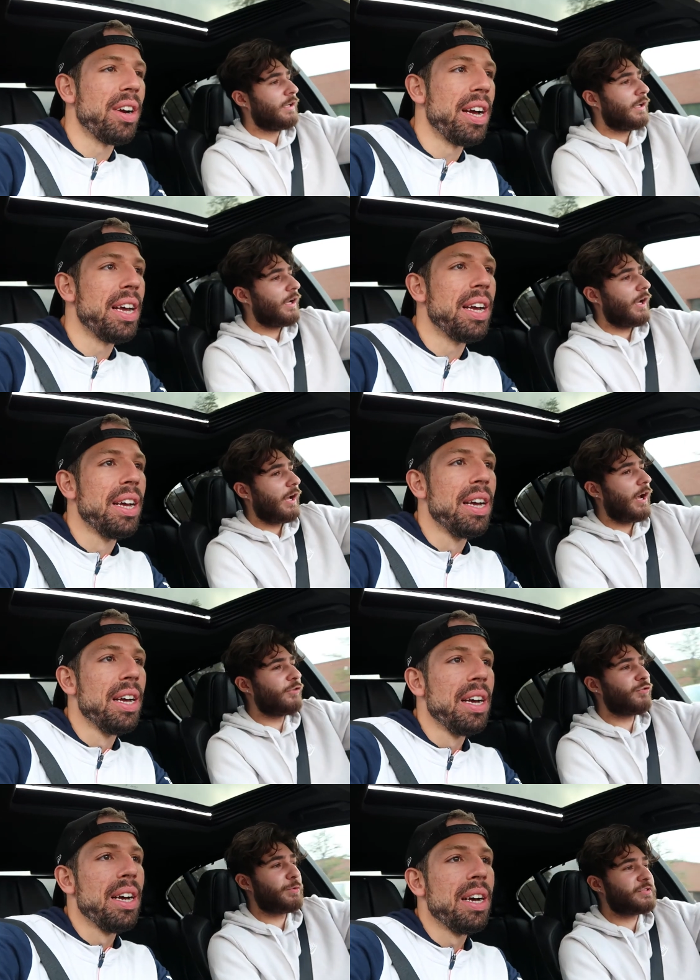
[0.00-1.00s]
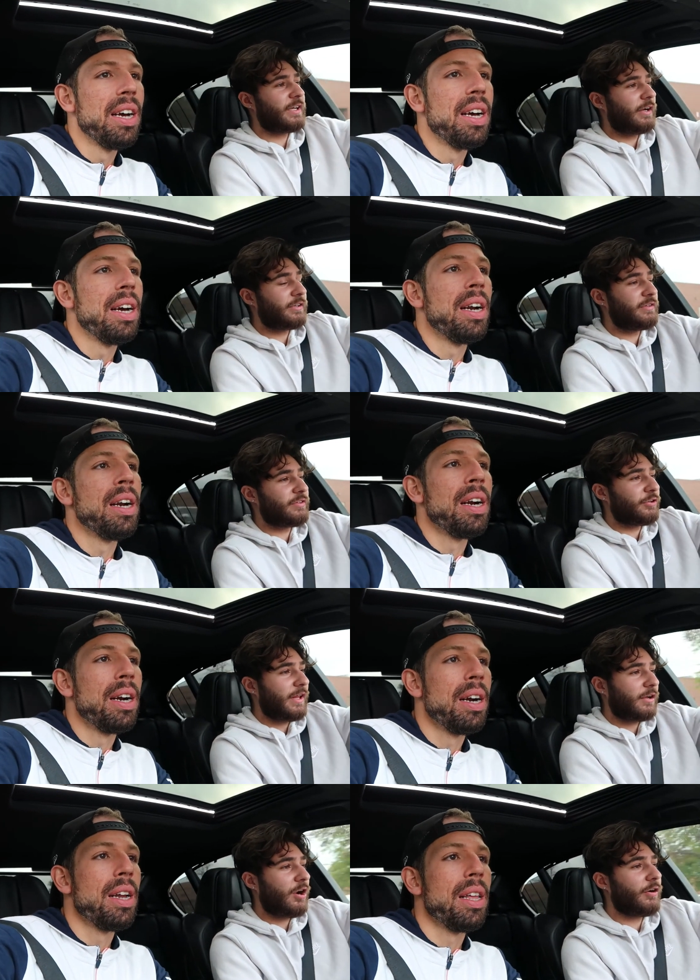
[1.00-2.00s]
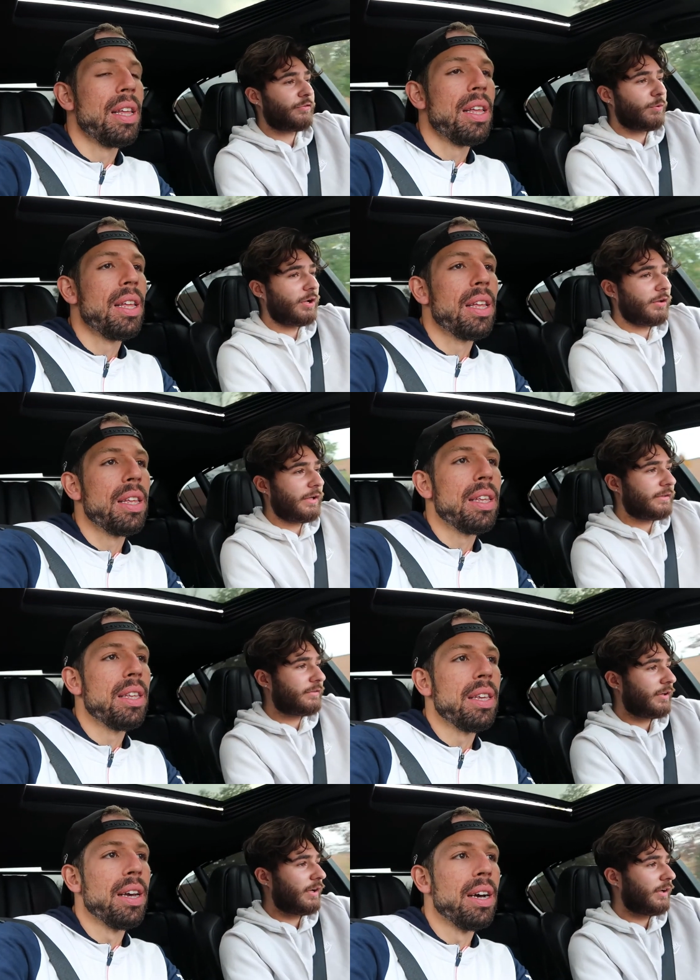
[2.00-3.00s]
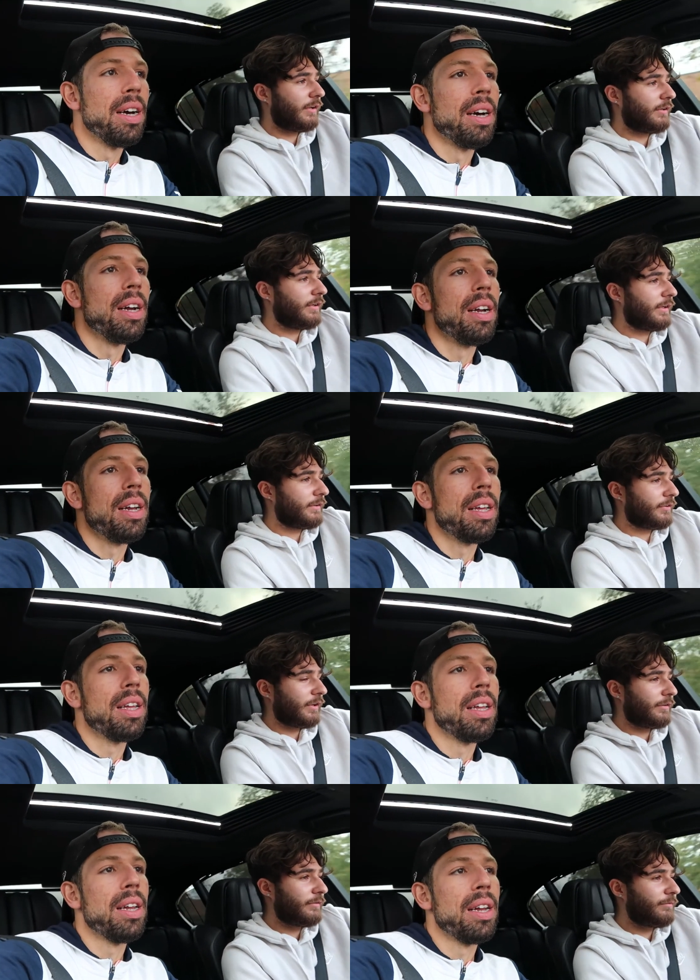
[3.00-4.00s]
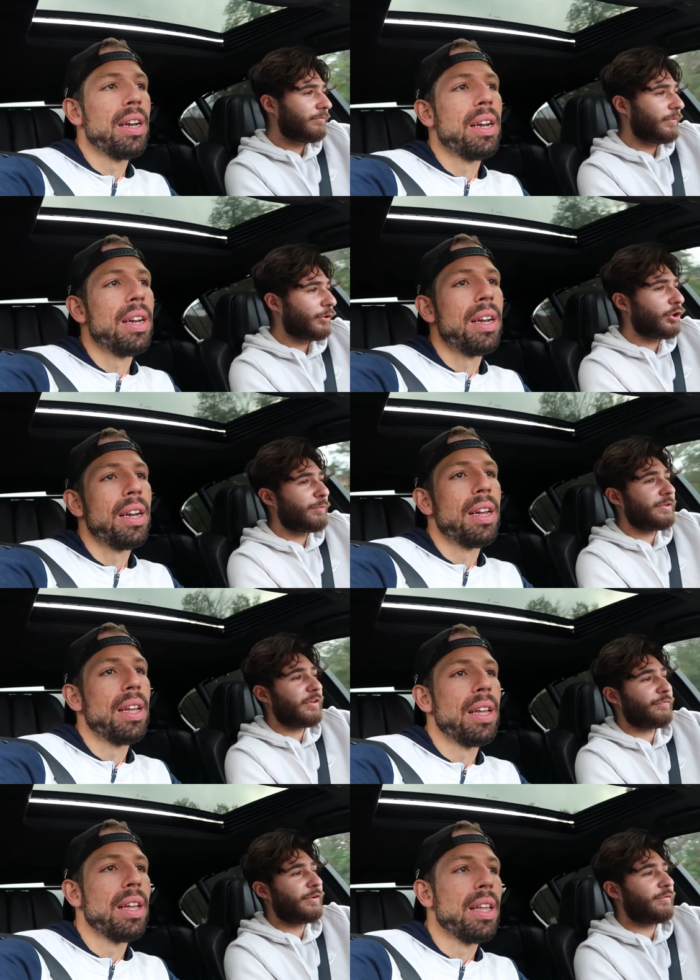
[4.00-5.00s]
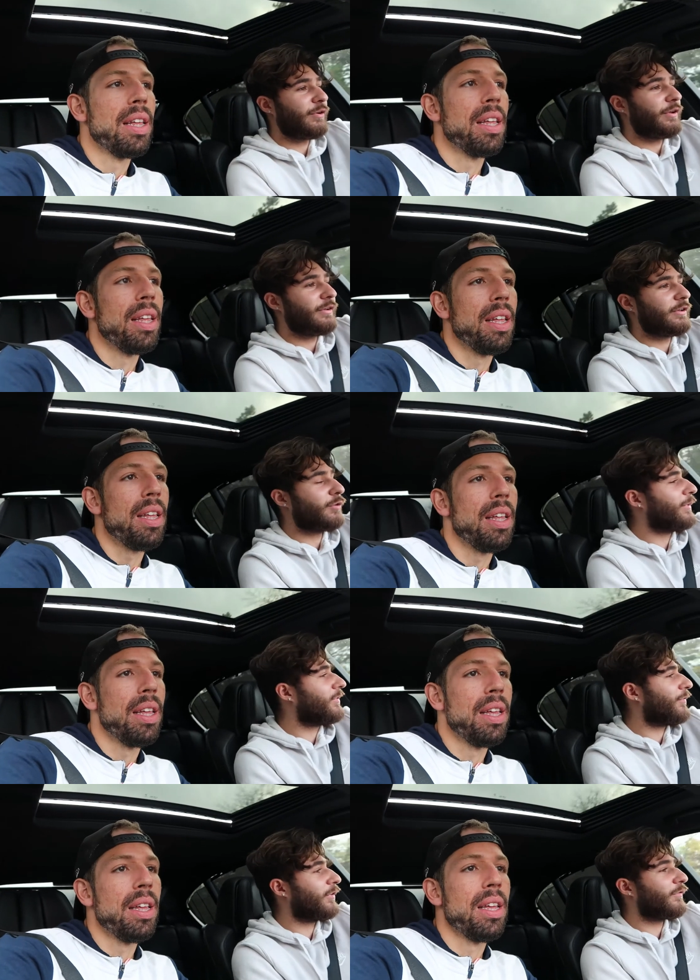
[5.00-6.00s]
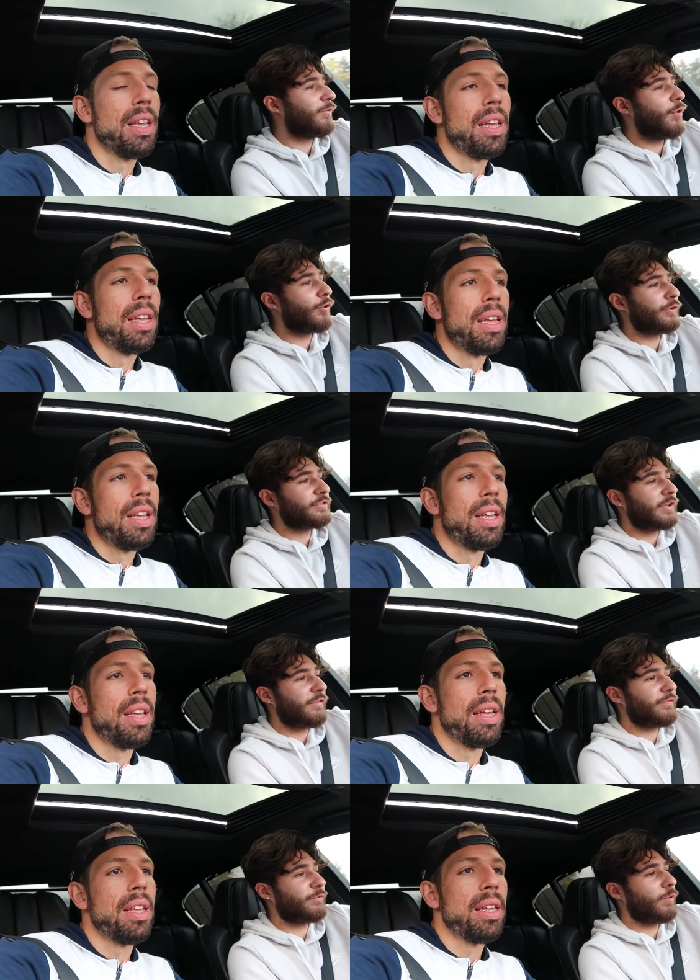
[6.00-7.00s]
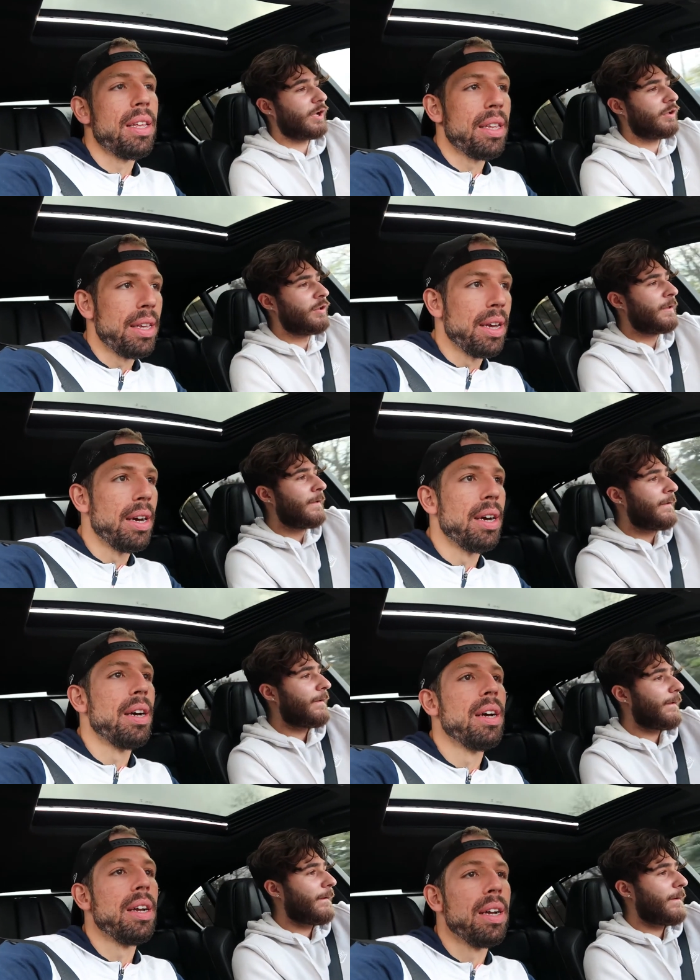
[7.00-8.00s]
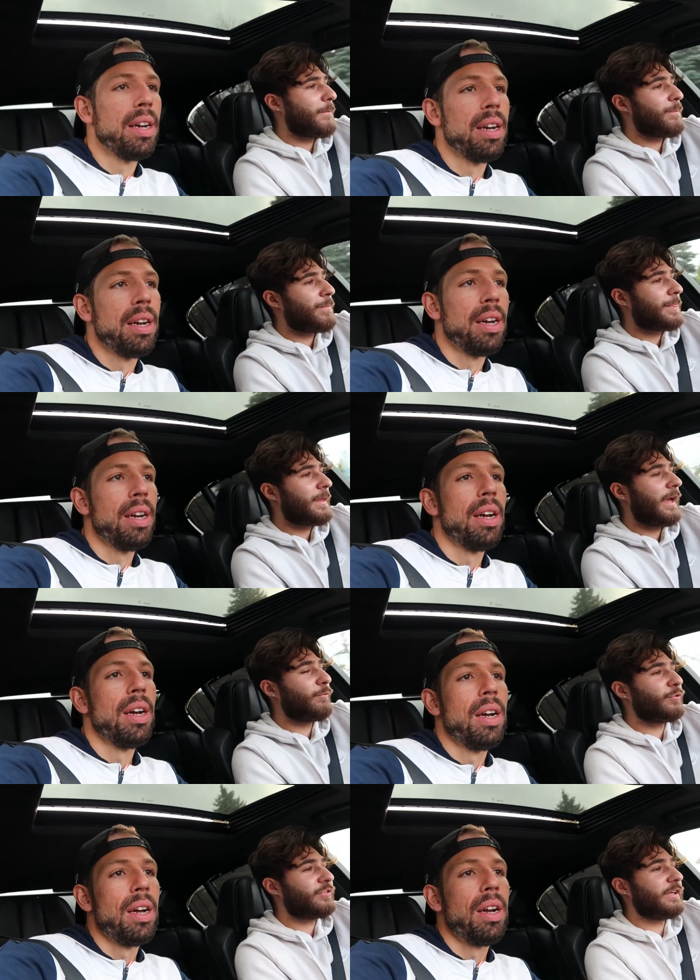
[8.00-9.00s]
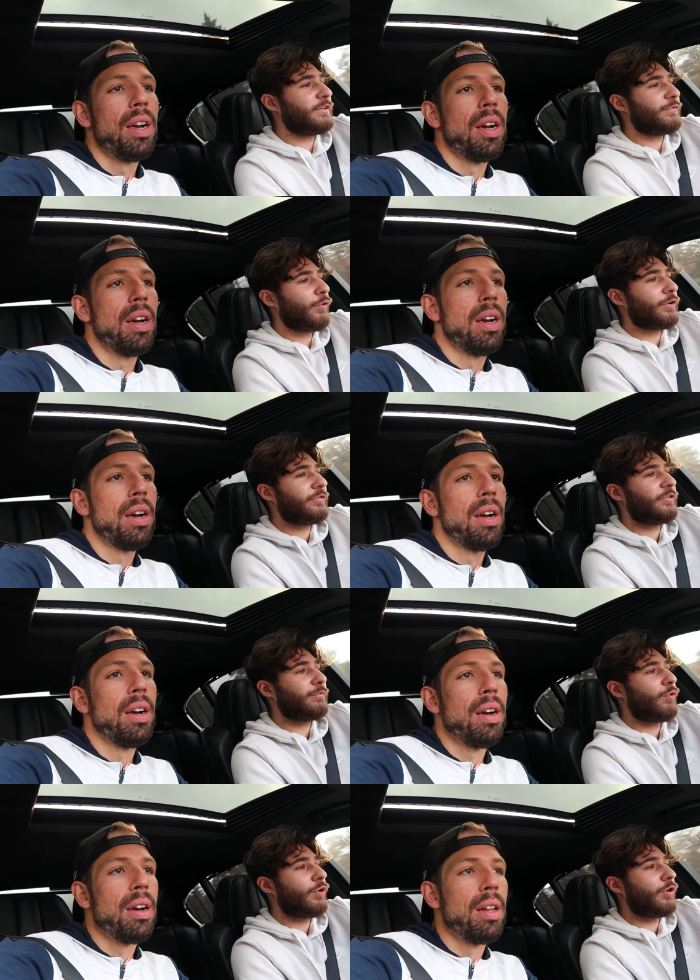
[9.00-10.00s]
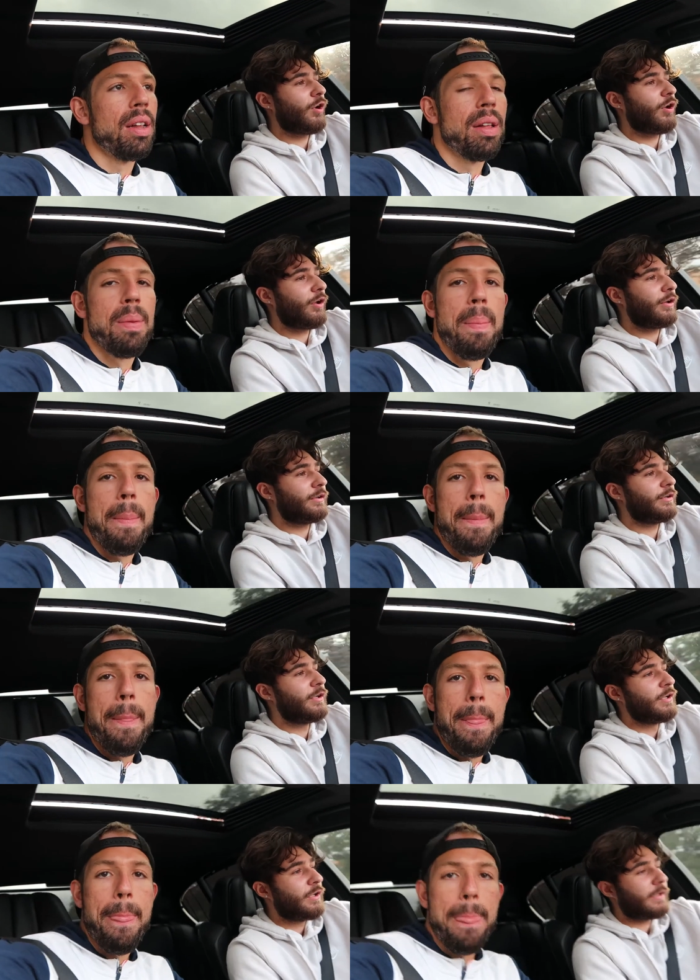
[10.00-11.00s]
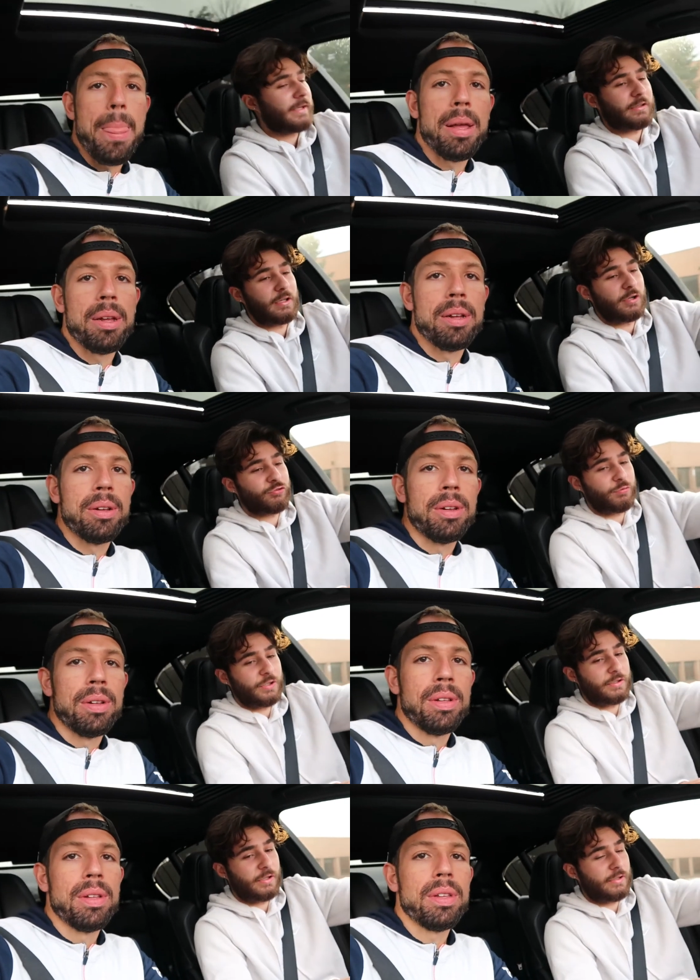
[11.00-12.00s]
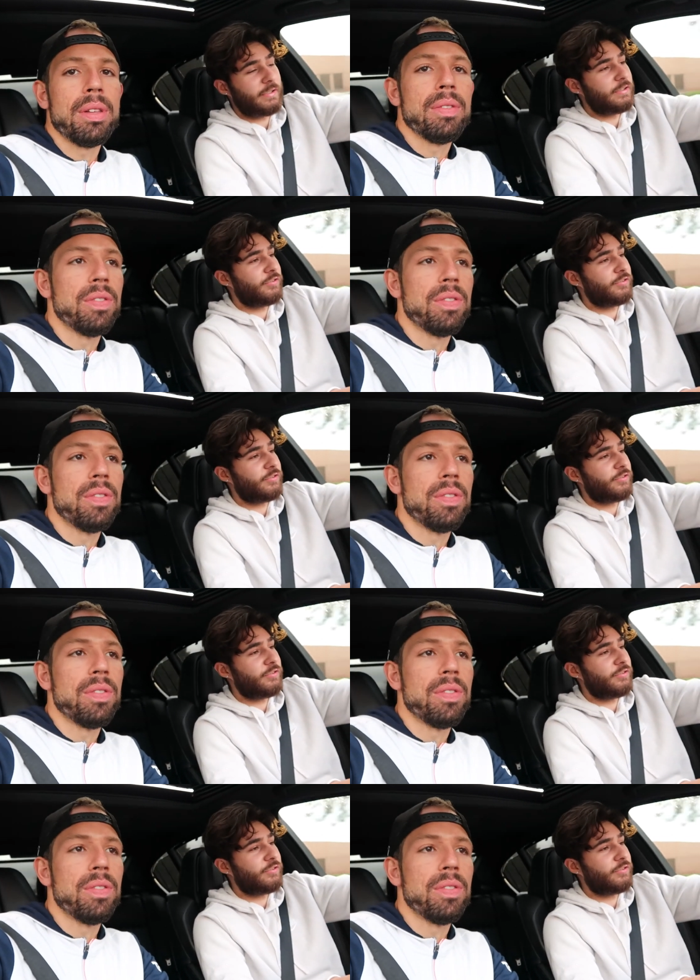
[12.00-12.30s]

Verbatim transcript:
Speaker 1: right? 100% I'd consider that car as well. It's uh, yeah. it's a, a little bit different of a, a little bit different of a motor and stuff as well. Yeah. Um, and Mercedes focuses more on like the luxury and the, and the